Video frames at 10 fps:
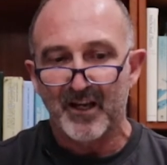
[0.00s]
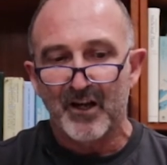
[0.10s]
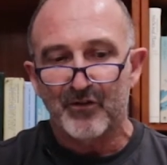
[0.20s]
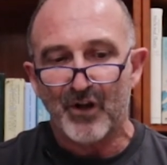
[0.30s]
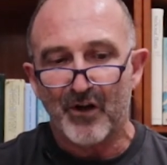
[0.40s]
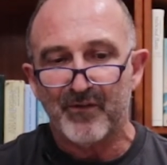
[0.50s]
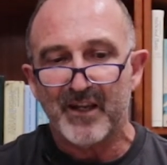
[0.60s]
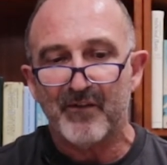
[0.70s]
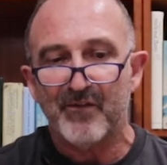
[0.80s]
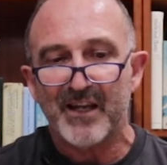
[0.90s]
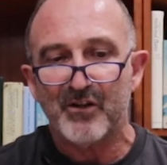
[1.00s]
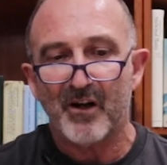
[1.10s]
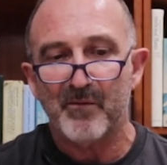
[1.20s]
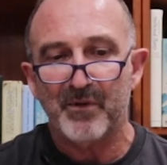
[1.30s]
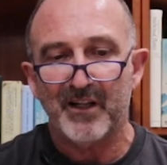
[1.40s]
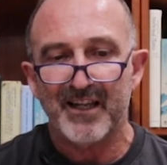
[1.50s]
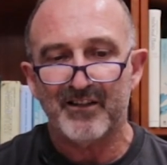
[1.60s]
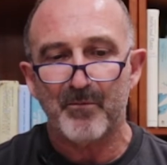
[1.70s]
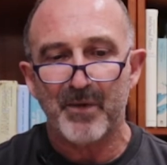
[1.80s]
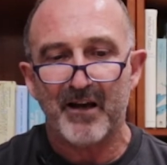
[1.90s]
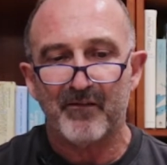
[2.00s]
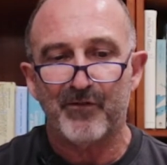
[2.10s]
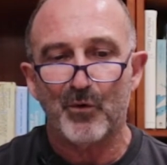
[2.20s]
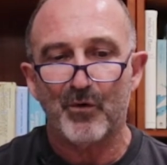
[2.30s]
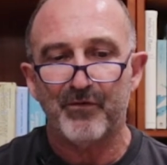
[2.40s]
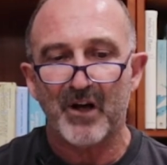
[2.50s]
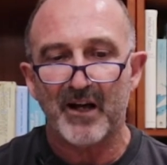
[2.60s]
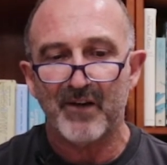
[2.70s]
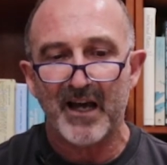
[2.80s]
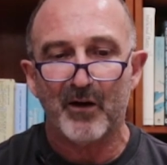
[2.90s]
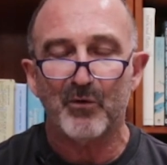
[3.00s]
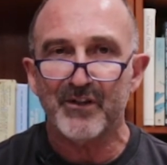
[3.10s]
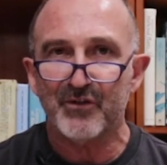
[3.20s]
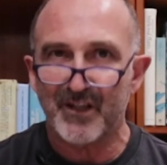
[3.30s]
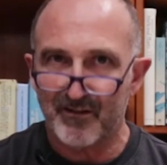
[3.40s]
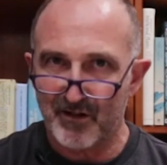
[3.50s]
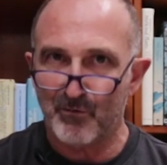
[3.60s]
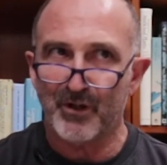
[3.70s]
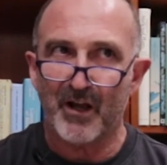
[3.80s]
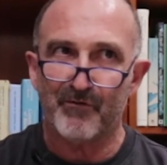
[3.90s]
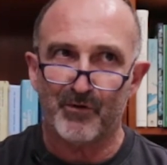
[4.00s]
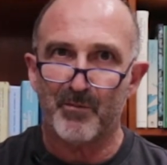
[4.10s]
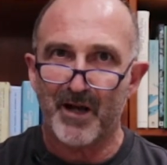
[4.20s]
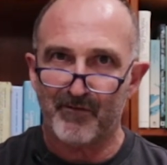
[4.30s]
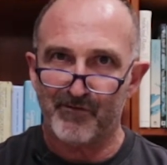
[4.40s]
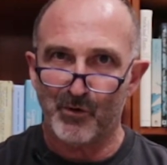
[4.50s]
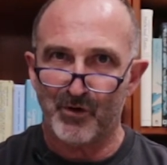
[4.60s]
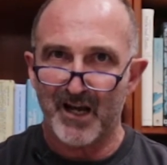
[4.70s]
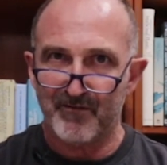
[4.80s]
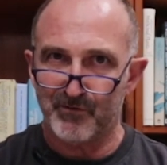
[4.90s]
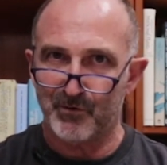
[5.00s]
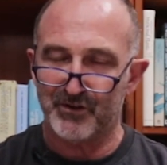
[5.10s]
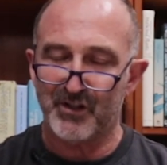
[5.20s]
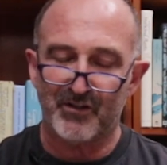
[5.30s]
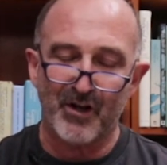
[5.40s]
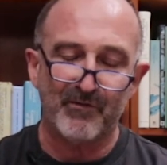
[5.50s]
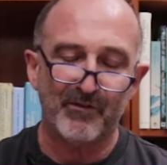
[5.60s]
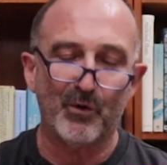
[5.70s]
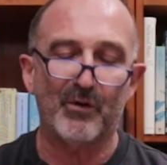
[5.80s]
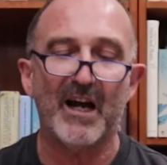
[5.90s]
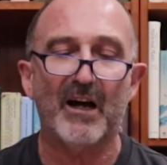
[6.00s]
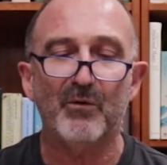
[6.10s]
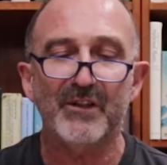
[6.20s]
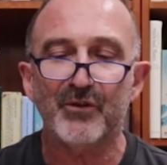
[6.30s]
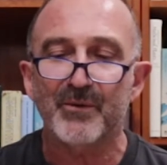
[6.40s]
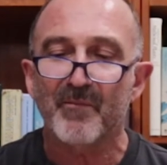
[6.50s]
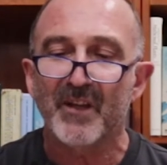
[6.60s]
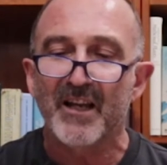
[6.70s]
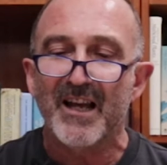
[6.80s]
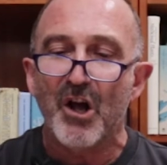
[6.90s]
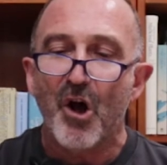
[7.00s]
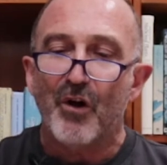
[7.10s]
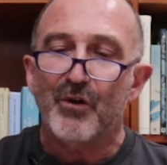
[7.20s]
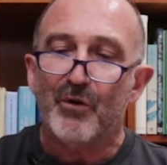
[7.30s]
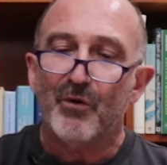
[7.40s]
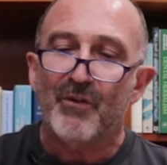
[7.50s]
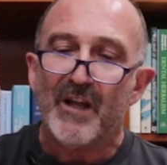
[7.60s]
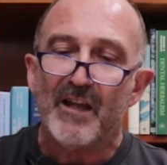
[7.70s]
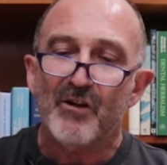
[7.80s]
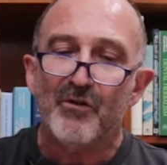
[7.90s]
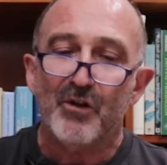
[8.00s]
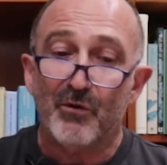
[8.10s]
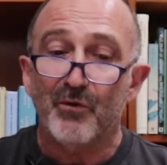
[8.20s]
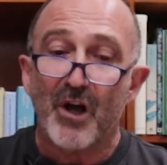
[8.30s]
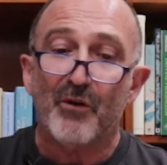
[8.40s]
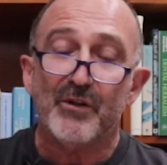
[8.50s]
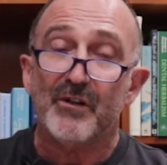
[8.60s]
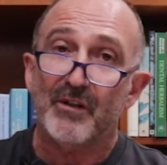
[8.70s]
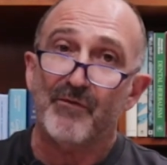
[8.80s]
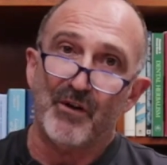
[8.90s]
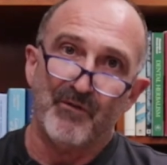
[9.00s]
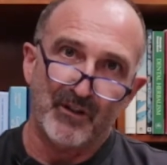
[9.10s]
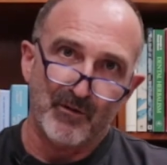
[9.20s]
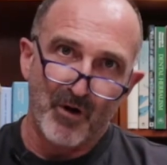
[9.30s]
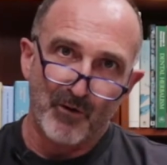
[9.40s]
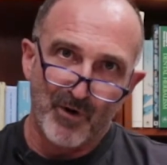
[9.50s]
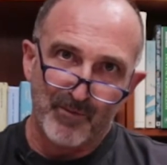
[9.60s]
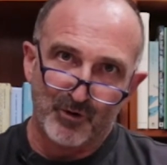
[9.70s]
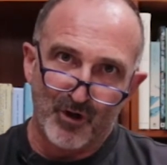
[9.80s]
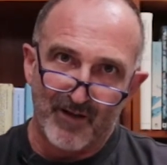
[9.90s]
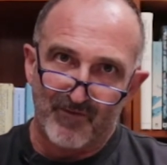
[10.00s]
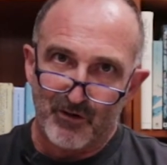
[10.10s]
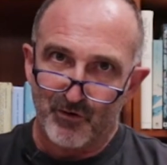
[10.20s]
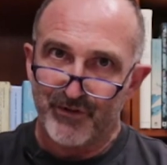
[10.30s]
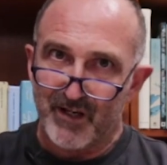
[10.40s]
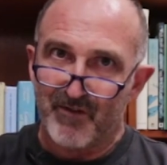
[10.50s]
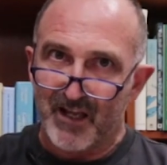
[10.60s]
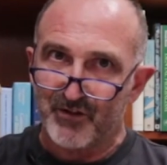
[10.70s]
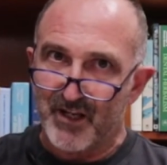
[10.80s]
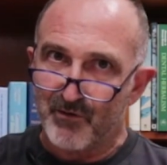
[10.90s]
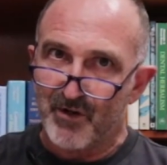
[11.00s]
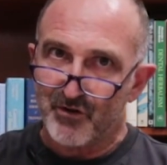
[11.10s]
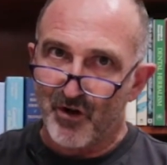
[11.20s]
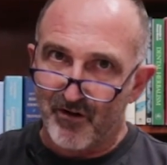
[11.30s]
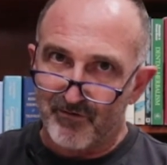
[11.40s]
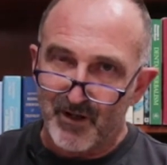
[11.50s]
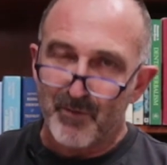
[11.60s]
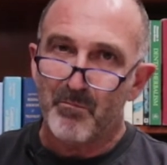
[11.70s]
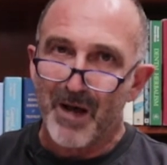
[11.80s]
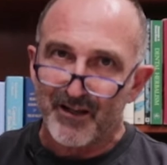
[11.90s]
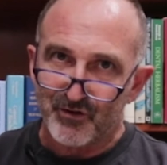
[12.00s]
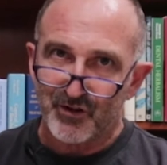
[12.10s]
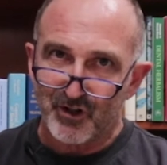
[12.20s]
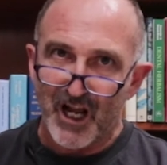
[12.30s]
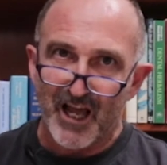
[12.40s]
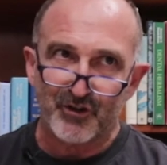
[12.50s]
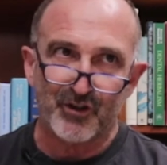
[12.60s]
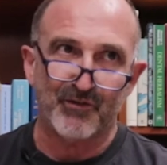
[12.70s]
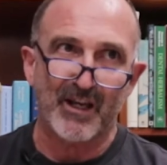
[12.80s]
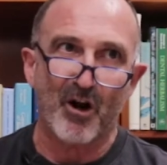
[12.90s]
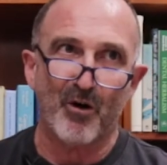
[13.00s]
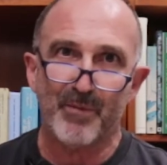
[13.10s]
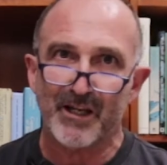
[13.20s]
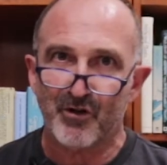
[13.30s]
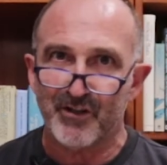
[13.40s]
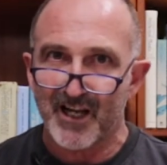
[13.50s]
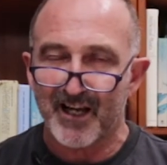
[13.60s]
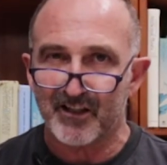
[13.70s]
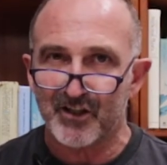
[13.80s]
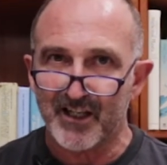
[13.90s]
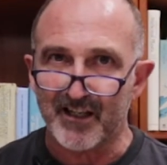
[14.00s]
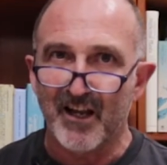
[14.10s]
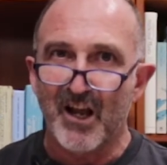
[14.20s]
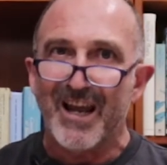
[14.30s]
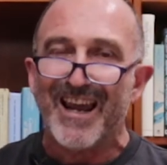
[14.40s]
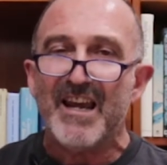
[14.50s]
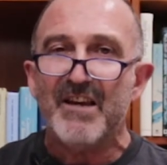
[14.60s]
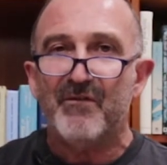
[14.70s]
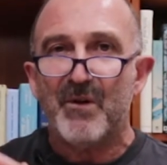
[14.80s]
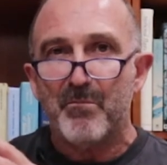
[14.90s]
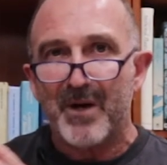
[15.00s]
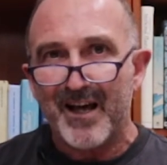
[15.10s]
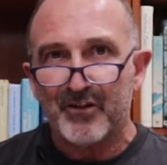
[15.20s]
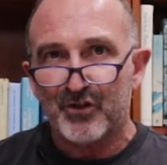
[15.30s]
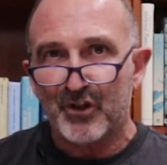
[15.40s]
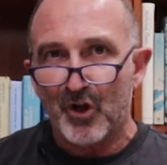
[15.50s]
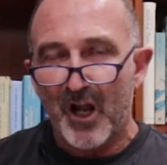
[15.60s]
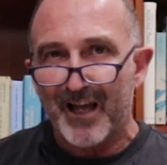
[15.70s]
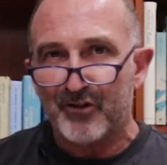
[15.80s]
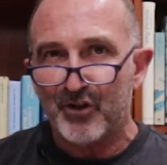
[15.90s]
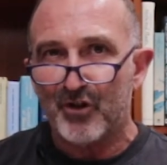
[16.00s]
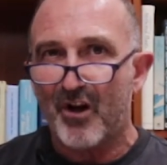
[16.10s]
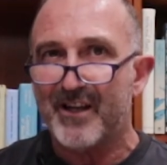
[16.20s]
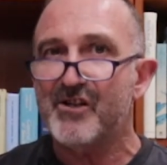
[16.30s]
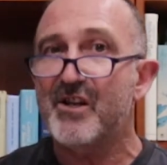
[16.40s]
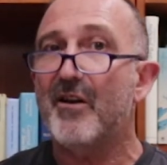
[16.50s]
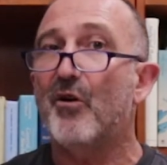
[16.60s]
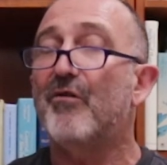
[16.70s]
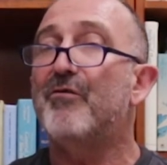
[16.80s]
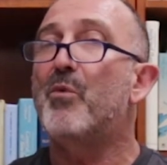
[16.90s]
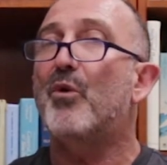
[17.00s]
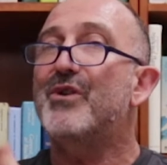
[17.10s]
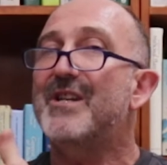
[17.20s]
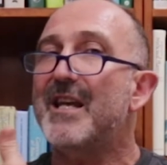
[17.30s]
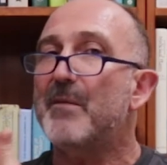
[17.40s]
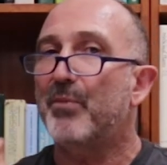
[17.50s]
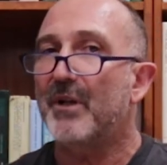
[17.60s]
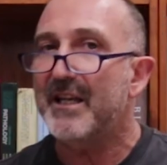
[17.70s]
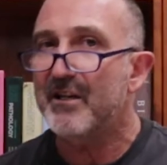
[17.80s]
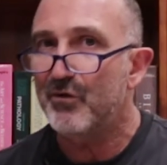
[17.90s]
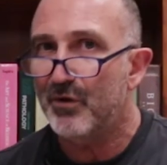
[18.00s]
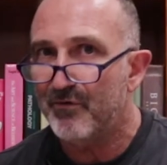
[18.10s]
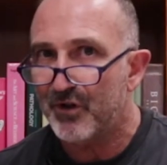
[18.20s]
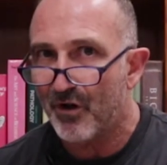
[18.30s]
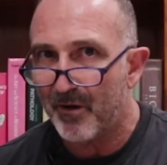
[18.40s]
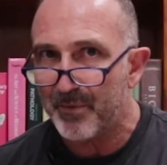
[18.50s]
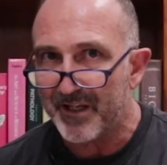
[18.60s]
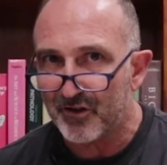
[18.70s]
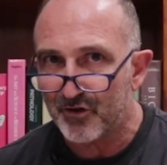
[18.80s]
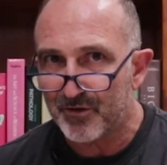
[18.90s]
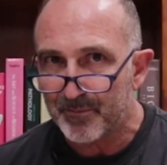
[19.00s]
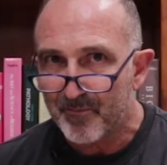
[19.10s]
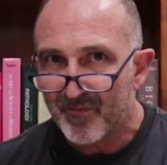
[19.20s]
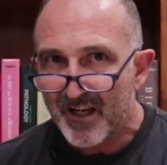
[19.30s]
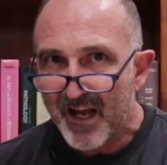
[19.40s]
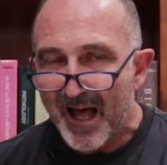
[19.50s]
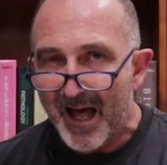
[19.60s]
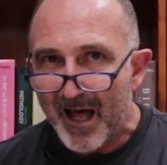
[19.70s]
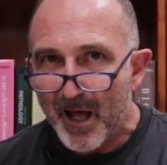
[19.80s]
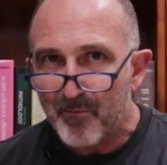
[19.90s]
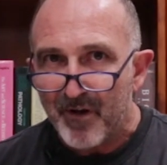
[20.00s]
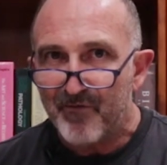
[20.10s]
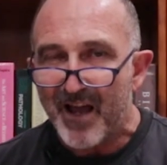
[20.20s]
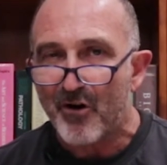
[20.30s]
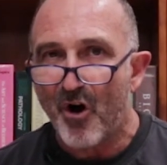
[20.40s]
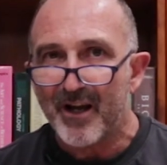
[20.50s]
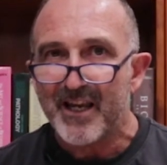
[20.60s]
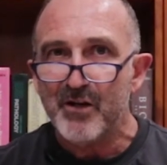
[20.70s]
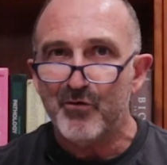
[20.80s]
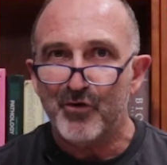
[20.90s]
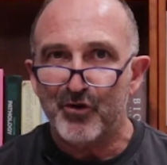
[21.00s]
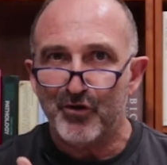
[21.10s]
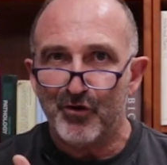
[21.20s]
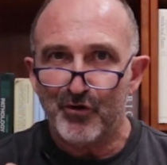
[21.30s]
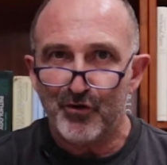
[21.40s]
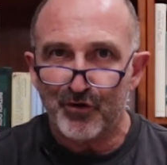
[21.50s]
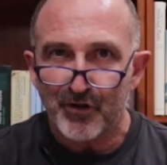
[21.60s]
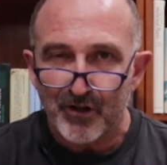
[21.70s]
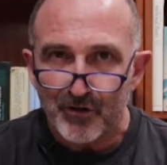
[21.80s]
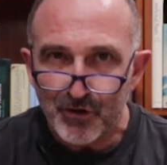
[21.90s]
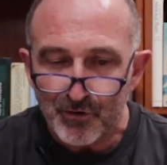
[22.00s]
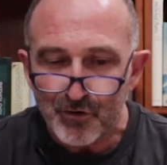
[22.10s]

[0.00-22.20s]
So the event, it's about 4 or 5 hours. It will go for about just over 4 hours. You'll notice if you visit my website that you'll see a series of masterclasses that I'll be conducting. In the masterclasses, I delve more deeply into the topics that I introduce to